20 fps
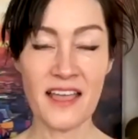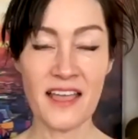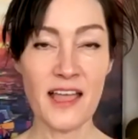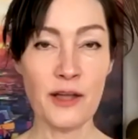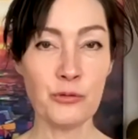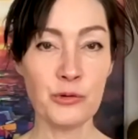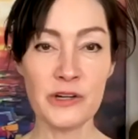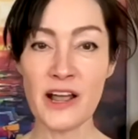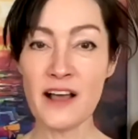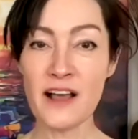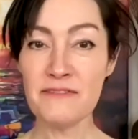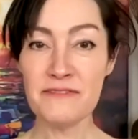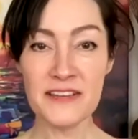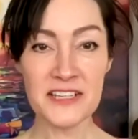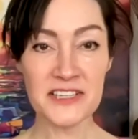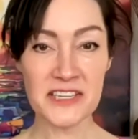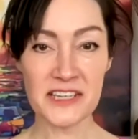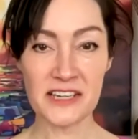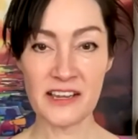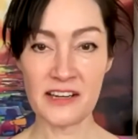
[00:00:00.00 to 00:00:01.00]
We're not
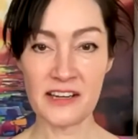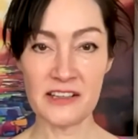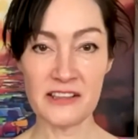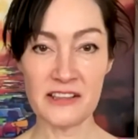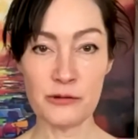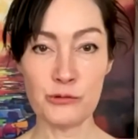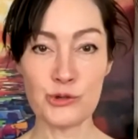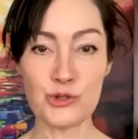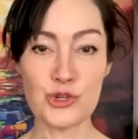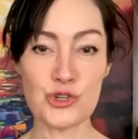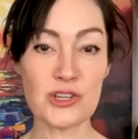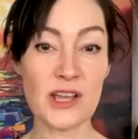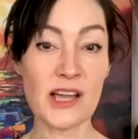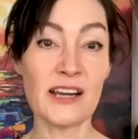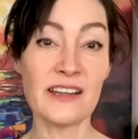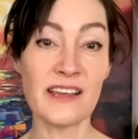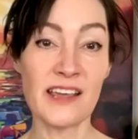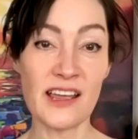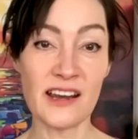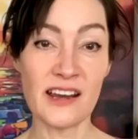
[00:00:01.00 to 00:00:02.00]
fixing anything. We're just kind
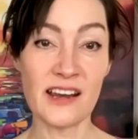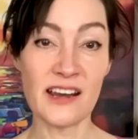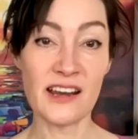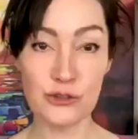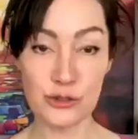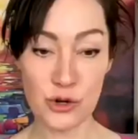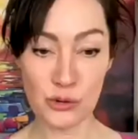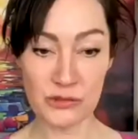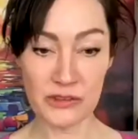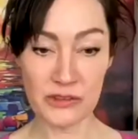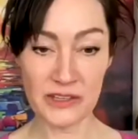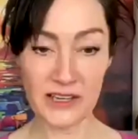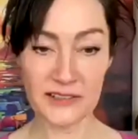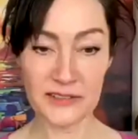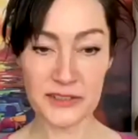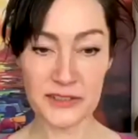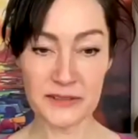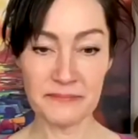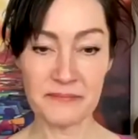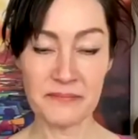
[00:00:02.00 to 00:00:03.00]
of getting to know things.
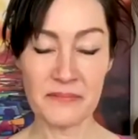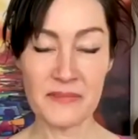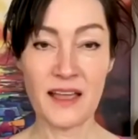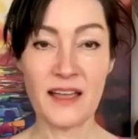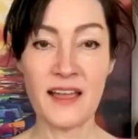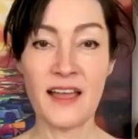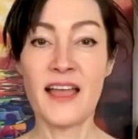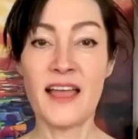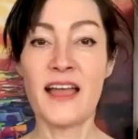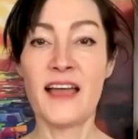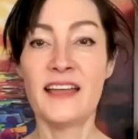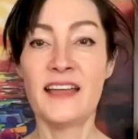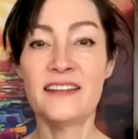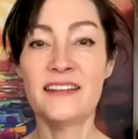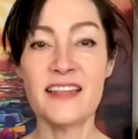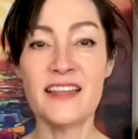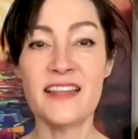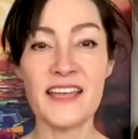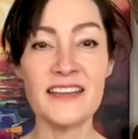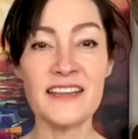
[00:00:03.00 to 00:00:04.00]

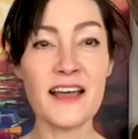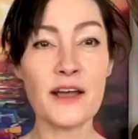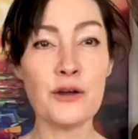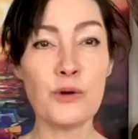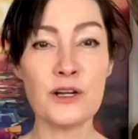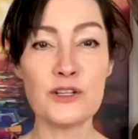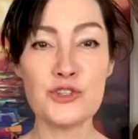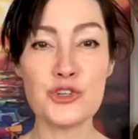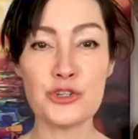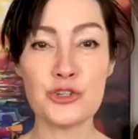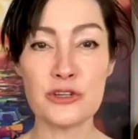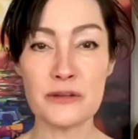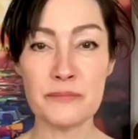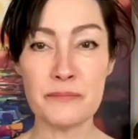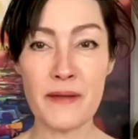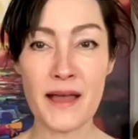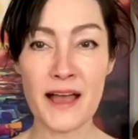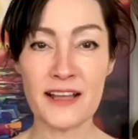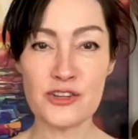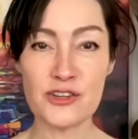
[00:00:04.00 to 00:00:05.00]
And then I want you to
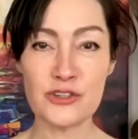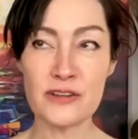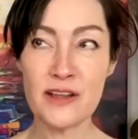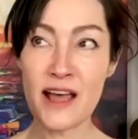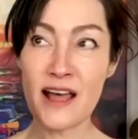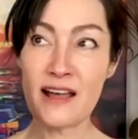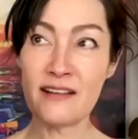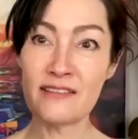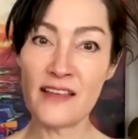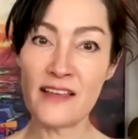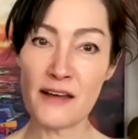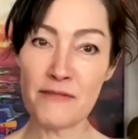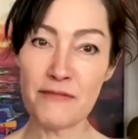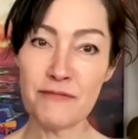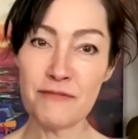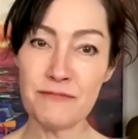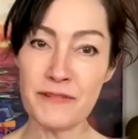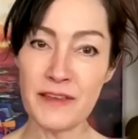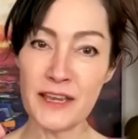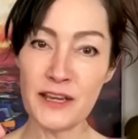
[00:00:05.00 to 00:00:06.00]
imagine that
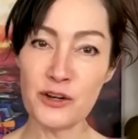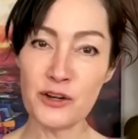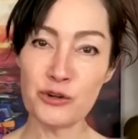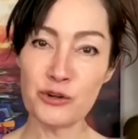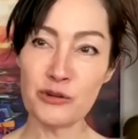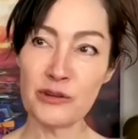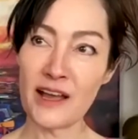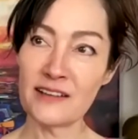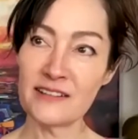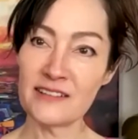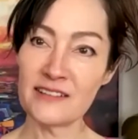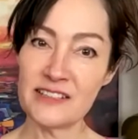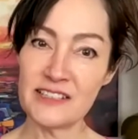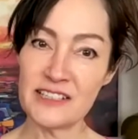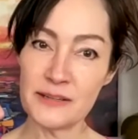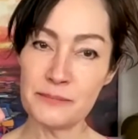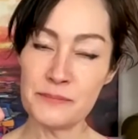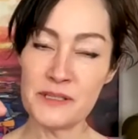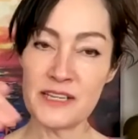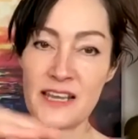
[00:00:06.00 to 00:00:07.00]
finger that
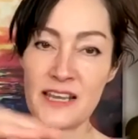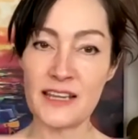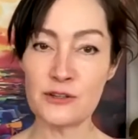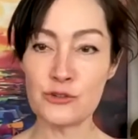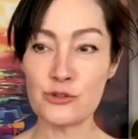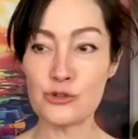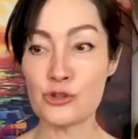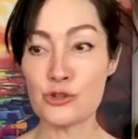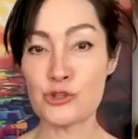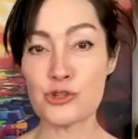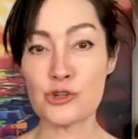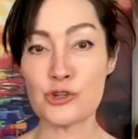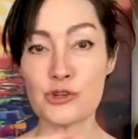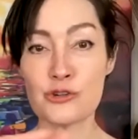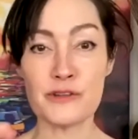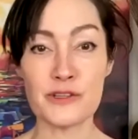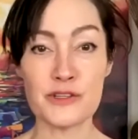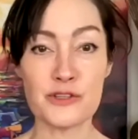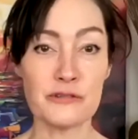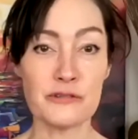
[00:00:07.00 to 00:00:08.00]
dipped into the
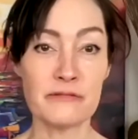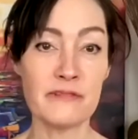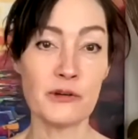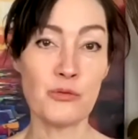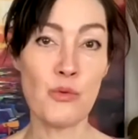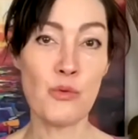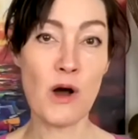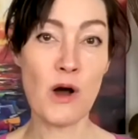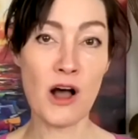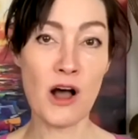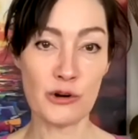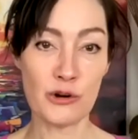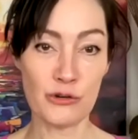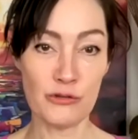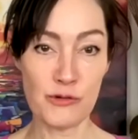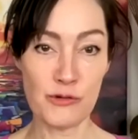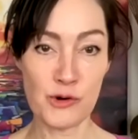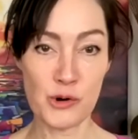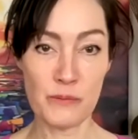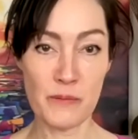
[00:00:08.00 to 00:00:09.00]
surface of the water
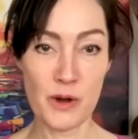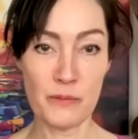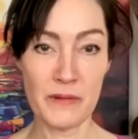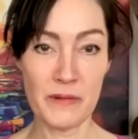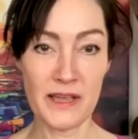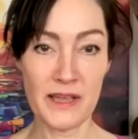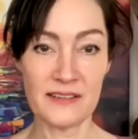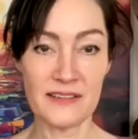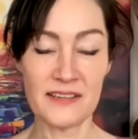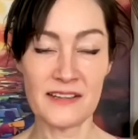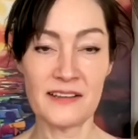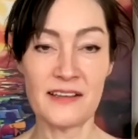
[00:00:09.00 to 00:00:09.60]
for a moment,